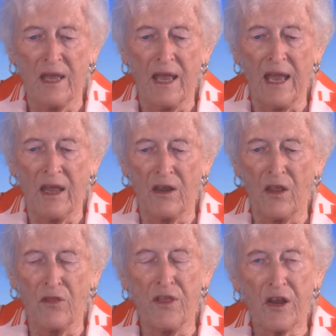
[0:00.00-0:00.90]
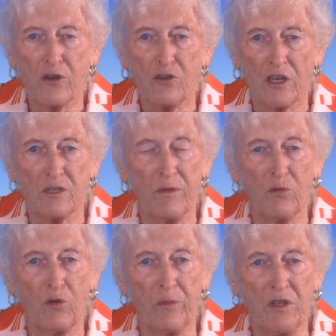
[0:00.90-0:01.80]
And their
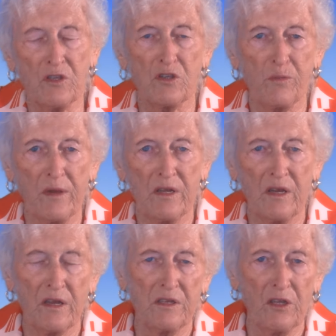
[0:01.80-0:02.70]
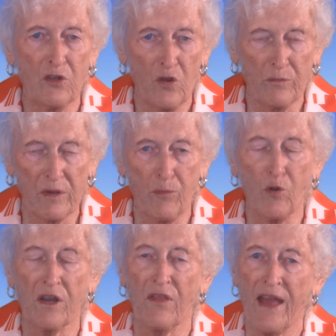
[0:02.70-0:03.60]
judgment will be suspended until Yom
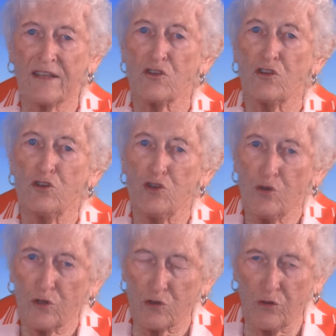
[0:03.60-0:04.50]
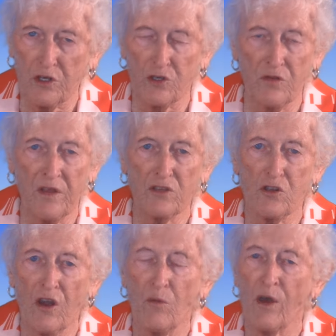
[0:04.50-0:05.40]
Kippur. Now that's the Jewish tradition. That's
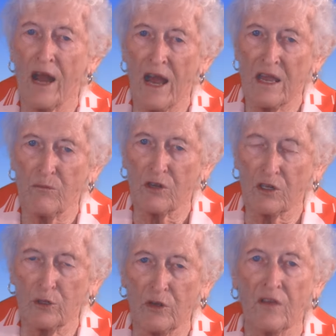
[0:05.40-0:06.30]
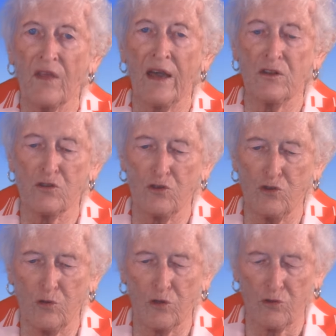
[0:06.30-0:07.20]
not what I am concluding. That is the
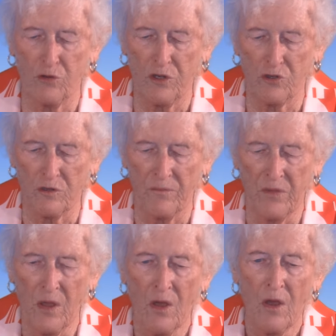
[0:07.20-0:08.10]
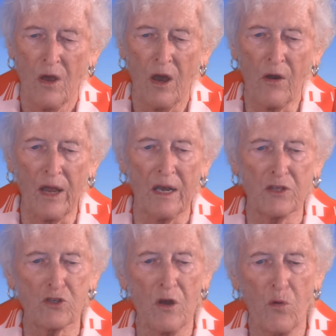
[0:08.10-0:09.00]
Jewish tradition. All right,
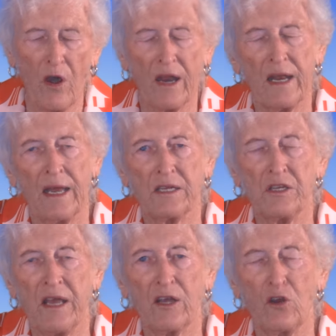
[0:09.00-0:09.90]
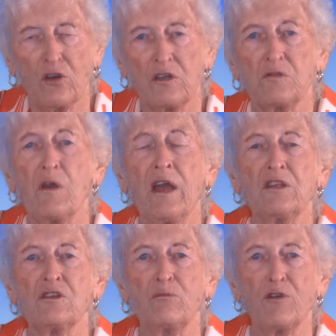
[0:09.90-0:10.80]
let's go on. I'd like to take a look
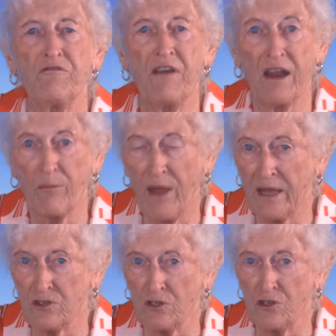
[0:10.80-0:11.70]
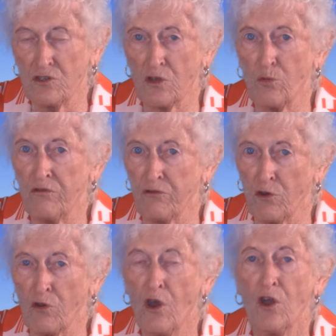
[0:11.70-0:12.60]
at some prophetic passages that
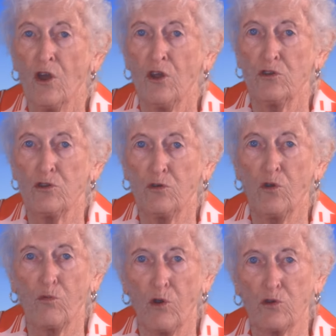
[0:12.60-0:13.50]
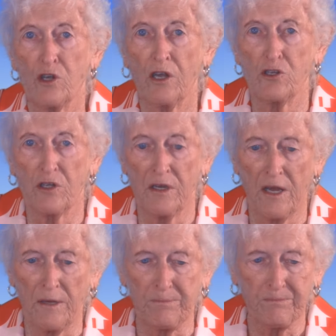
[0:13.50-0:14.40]
refer to Rosh Hashanah.